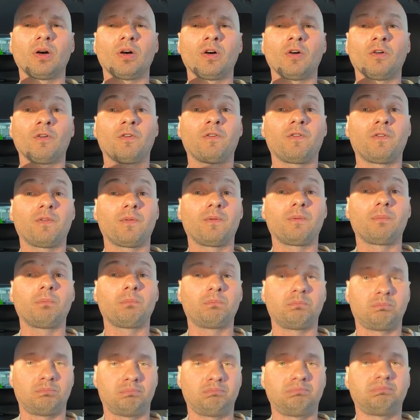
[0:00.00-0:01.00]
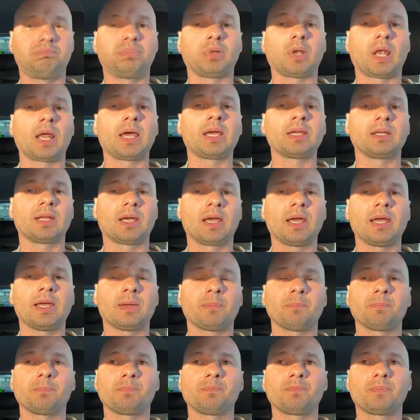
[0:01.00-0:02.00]
of play the
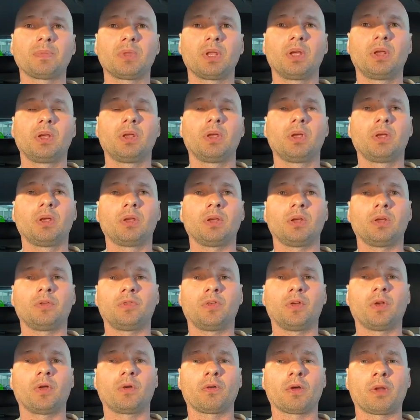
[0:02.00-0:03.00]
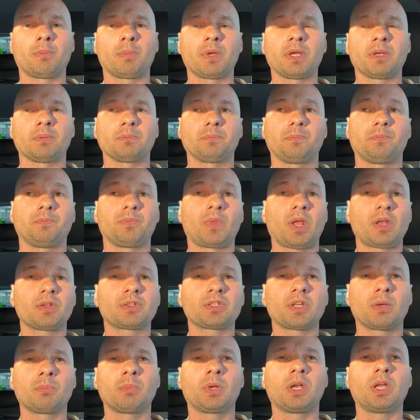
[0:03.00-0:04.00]
game, if you know what I mean. And
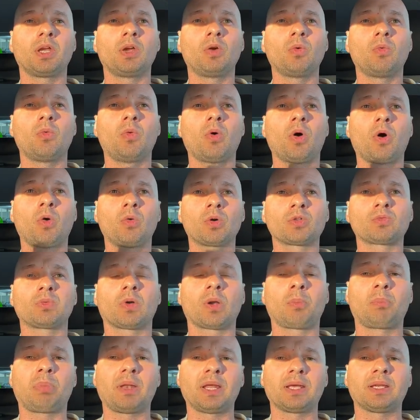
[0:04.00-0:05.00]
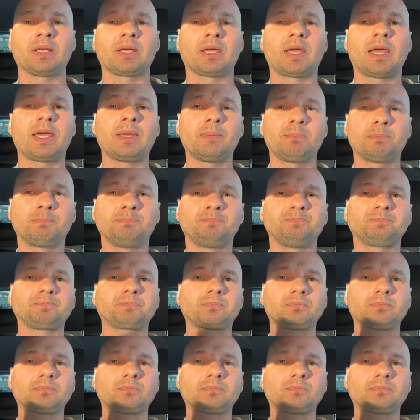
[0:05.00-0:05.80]
somebody who will always want to play the game,